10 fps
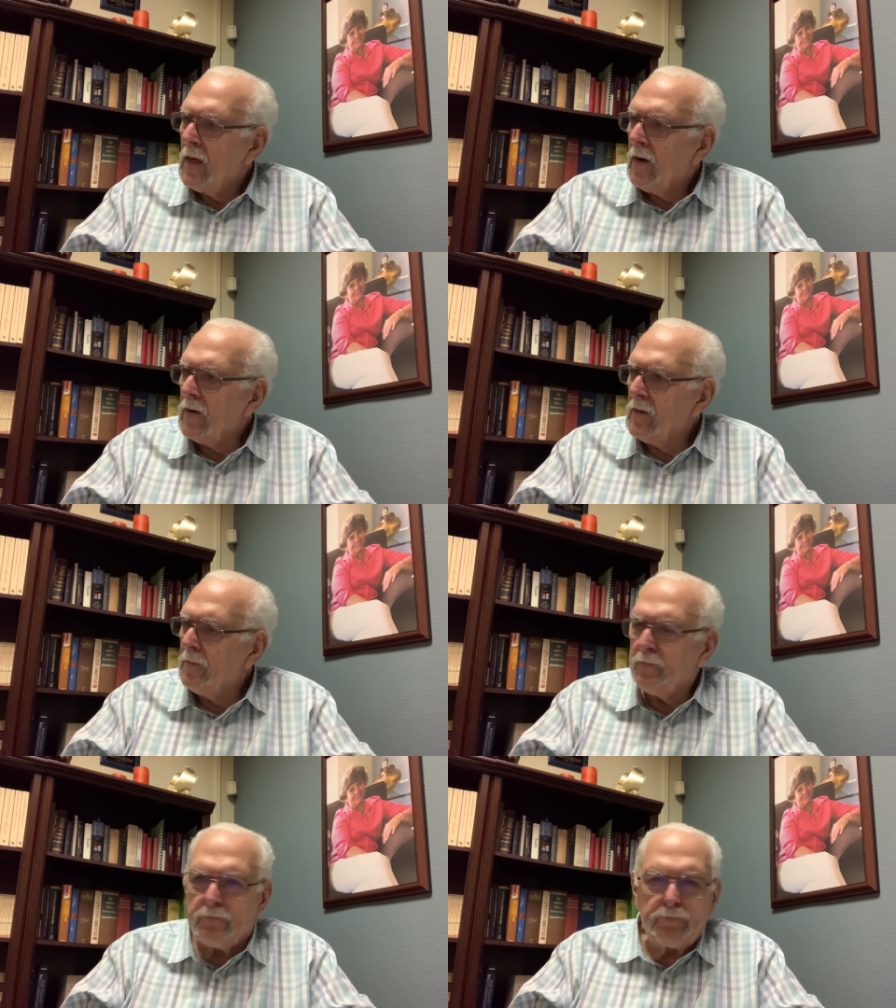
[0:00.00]
or
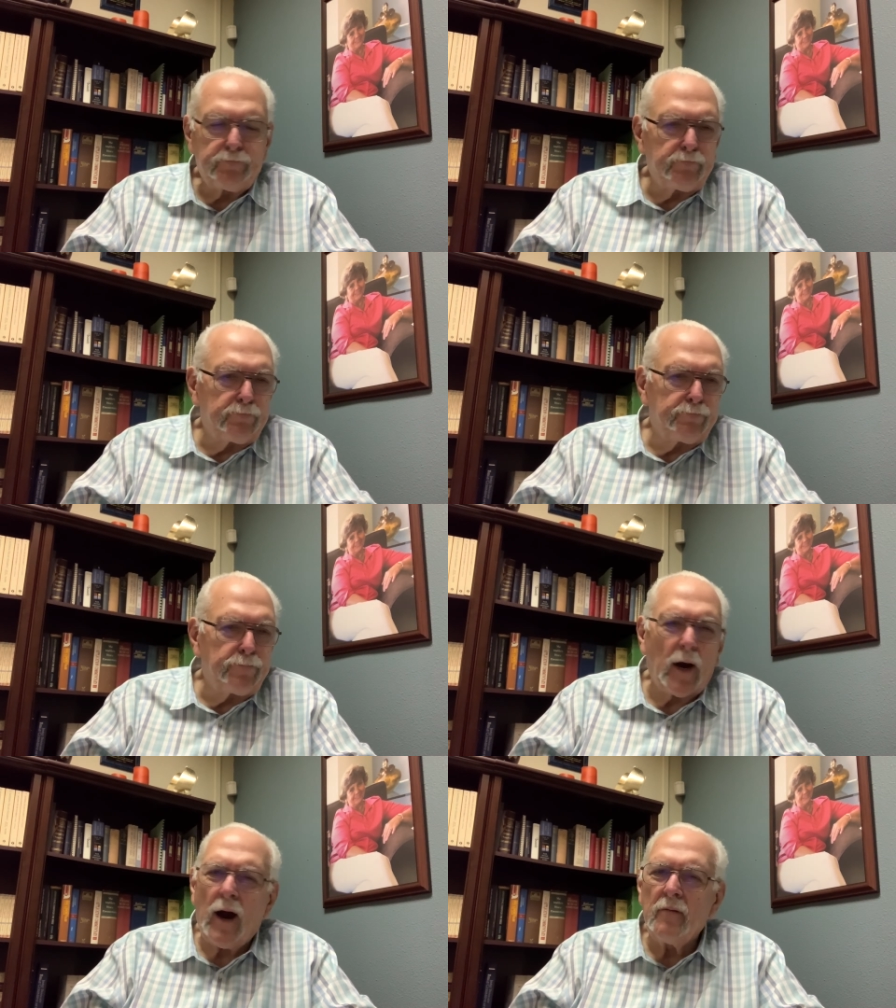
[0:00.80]

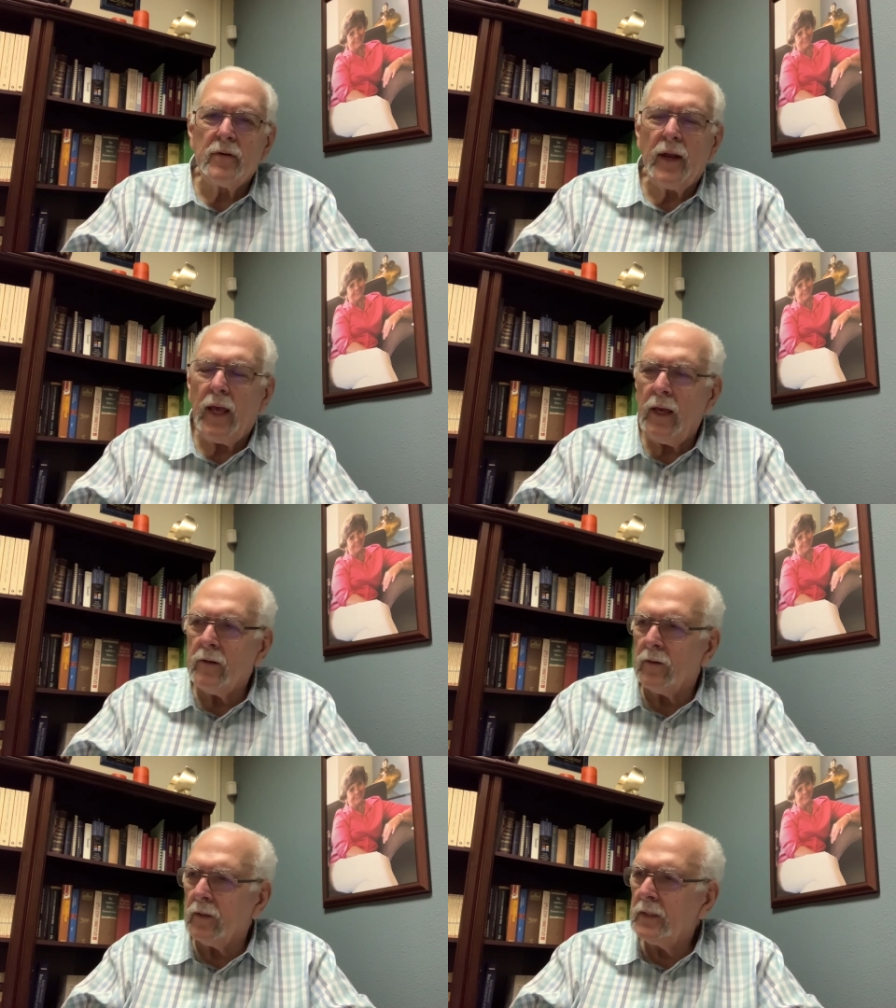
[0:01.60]
poverty
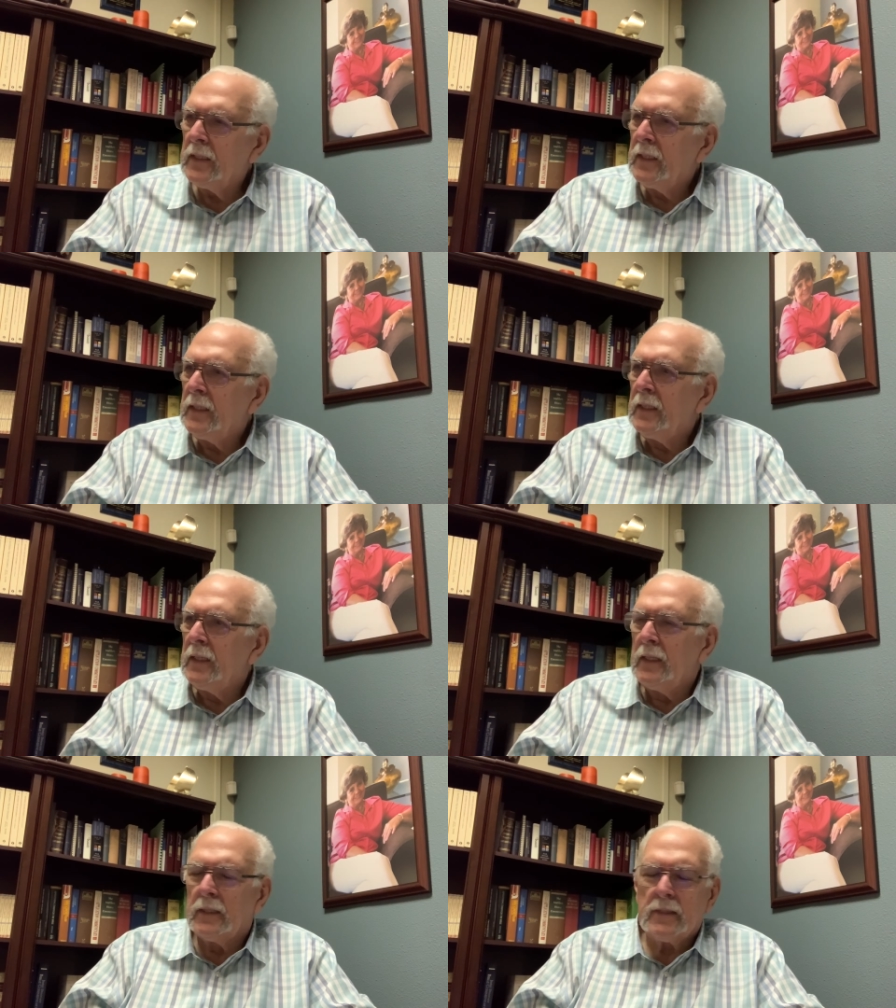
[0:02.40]
or
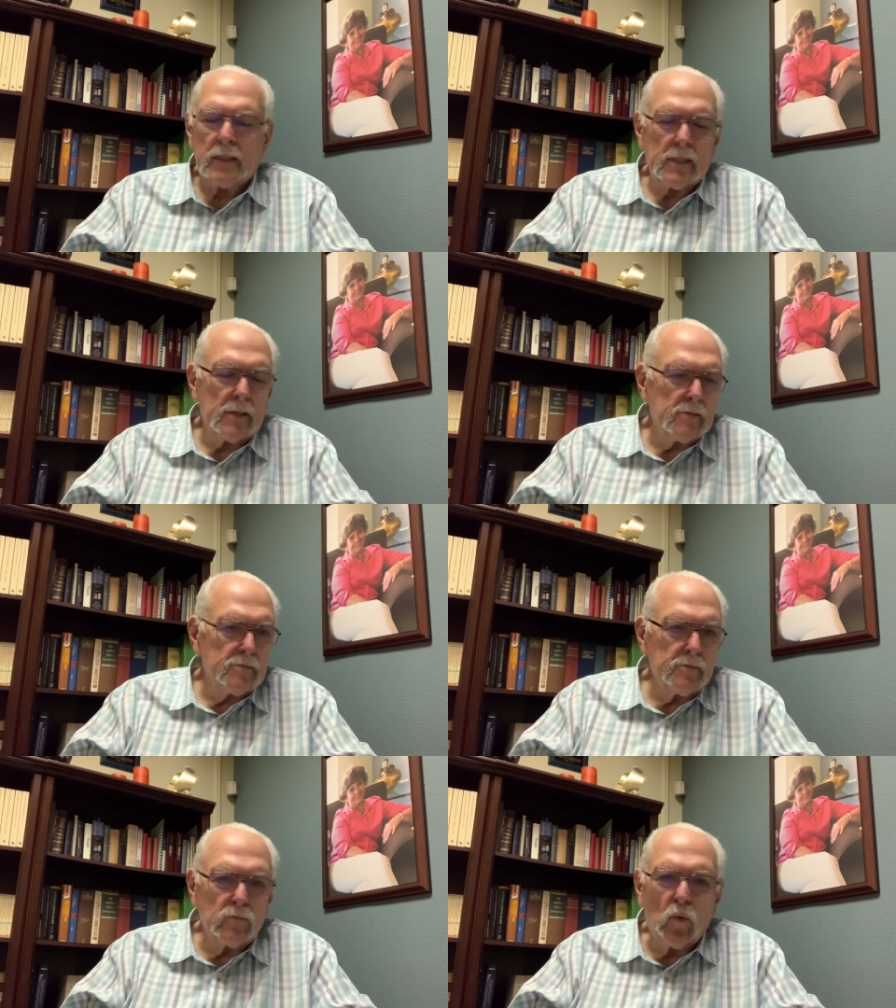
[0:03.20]
uh,
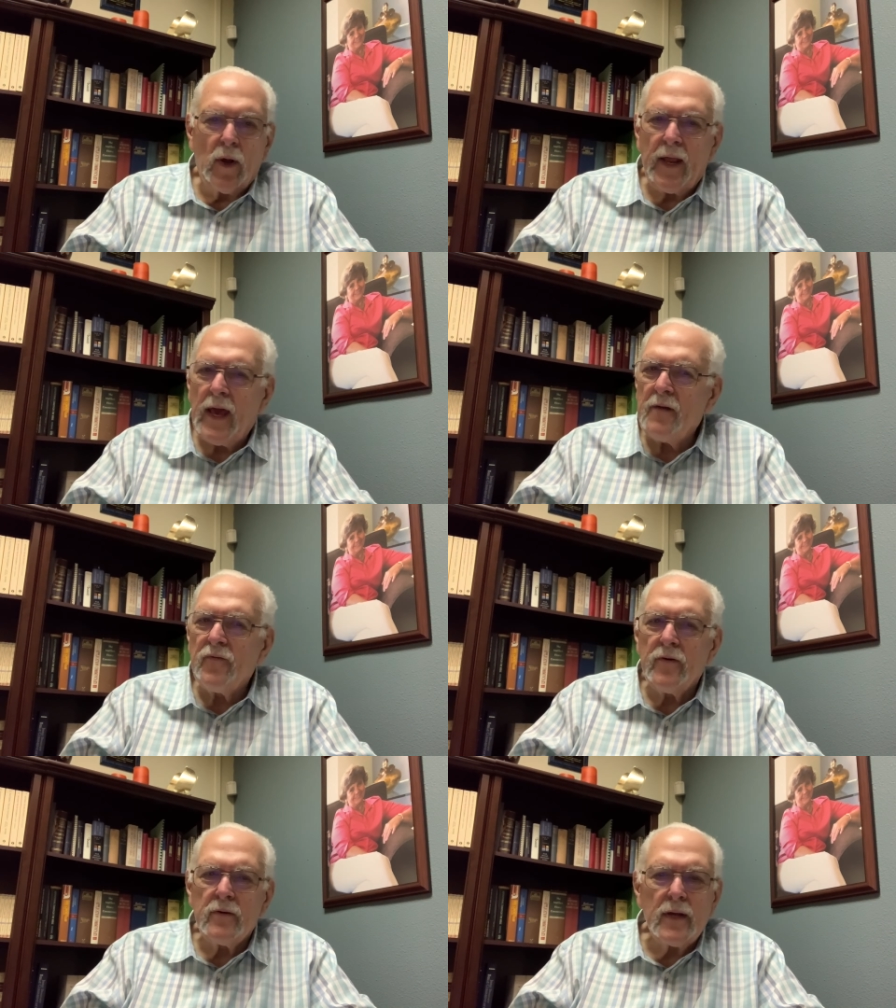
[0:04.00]

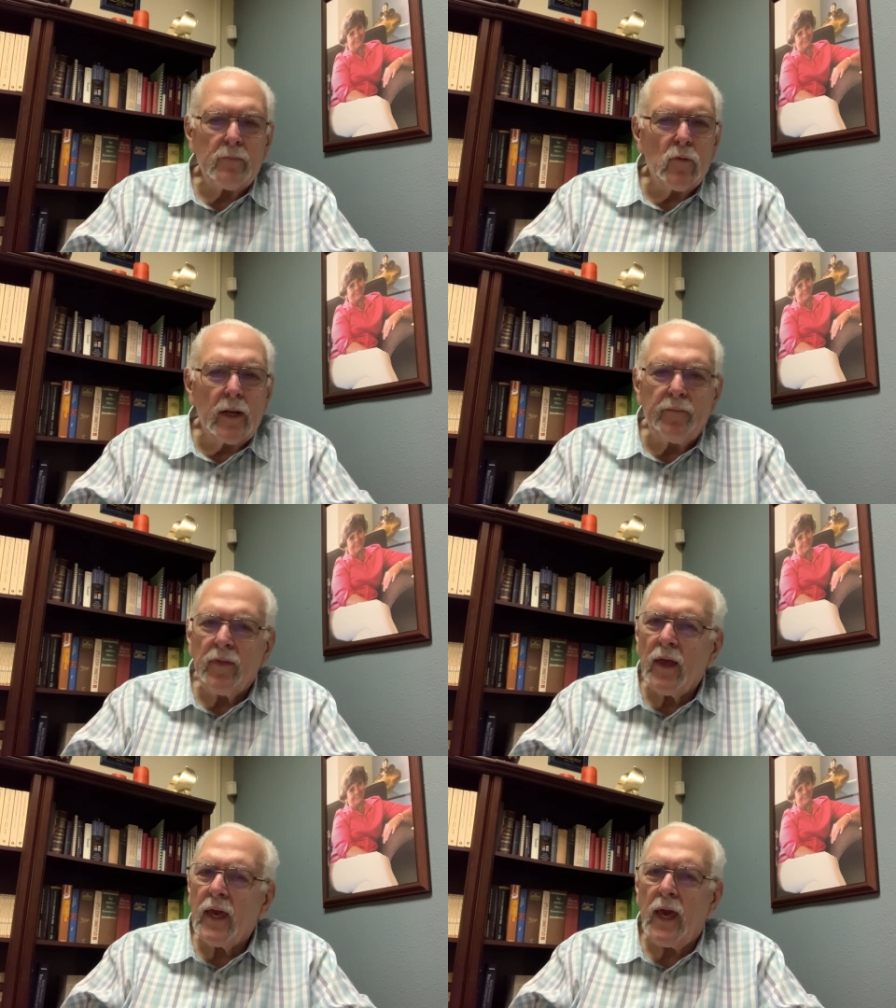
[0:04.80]
whatever, whatever
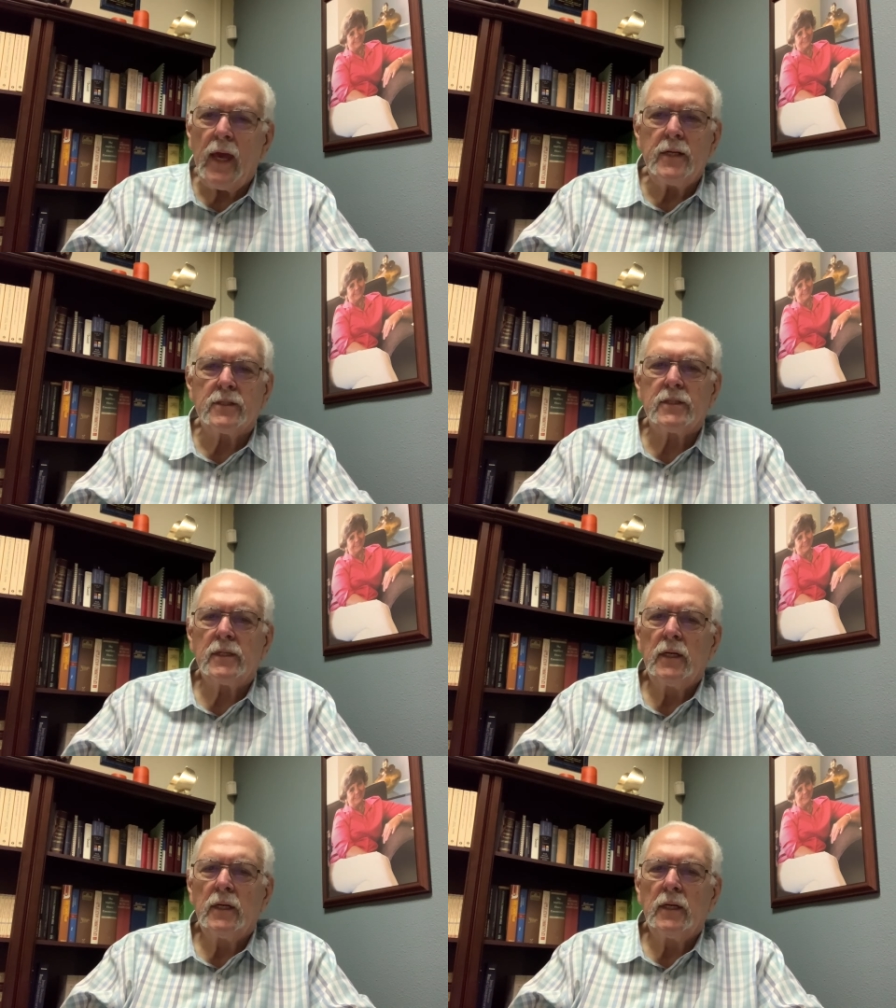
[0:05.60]
the case